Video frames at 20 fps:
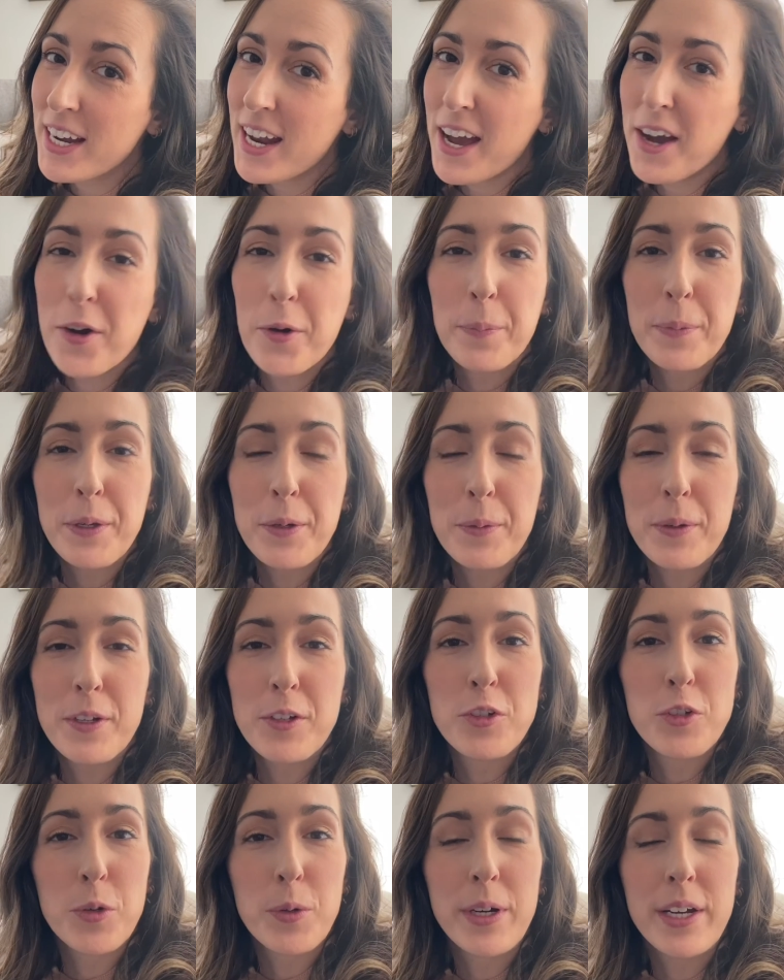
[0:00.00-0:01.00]
I hope you
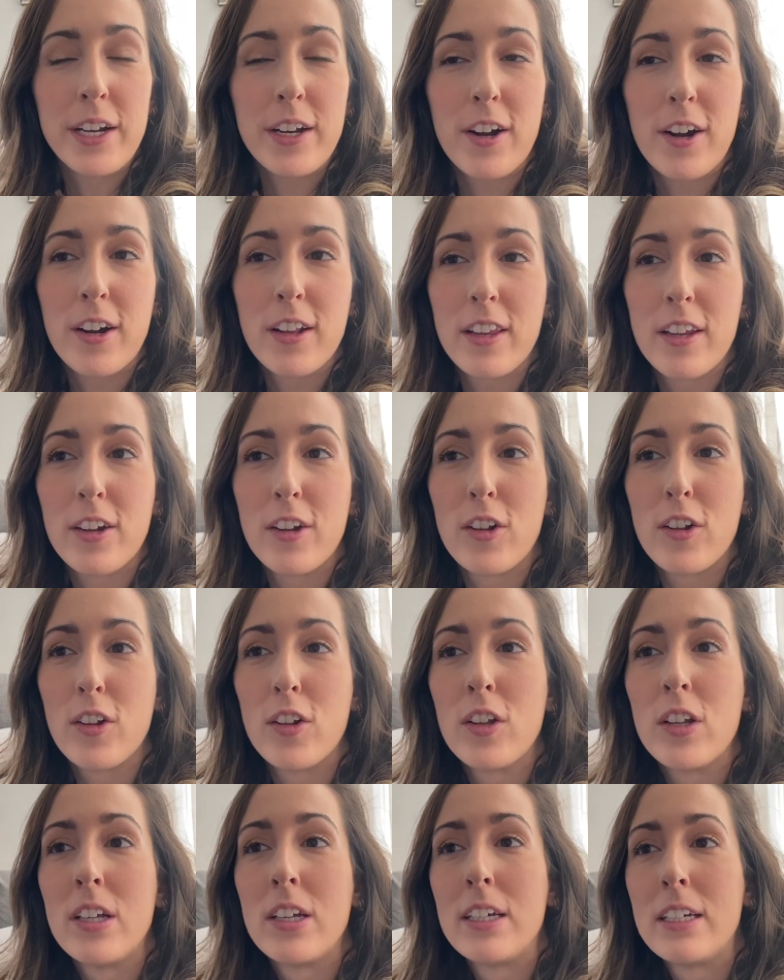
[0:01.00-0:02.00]
enjoyed our
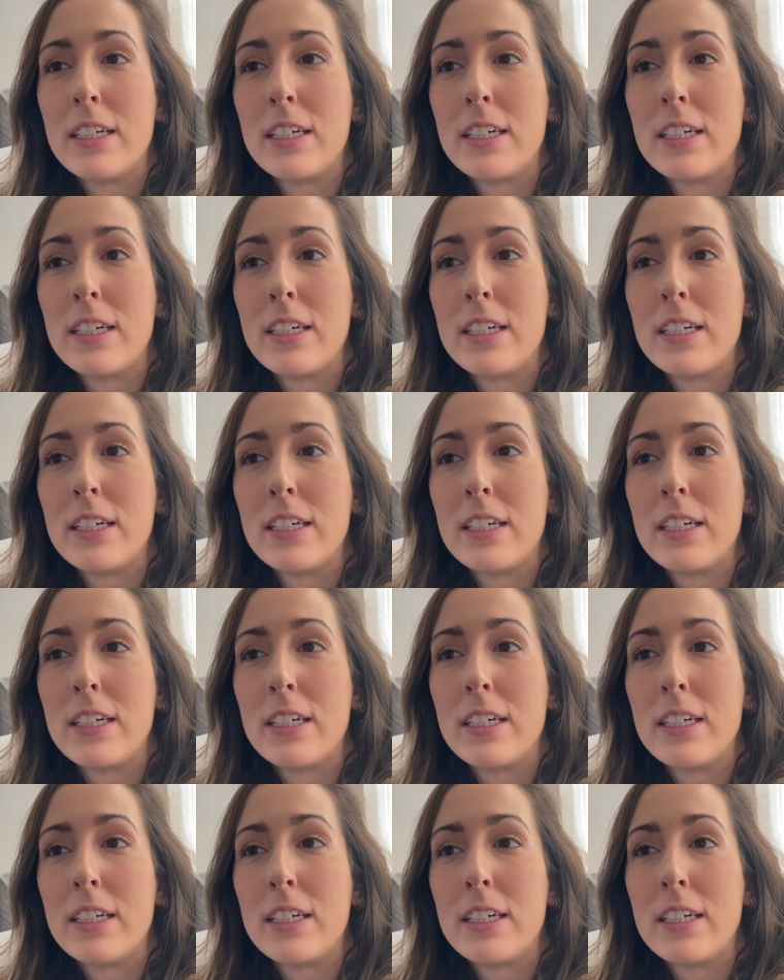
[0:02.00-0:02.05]
little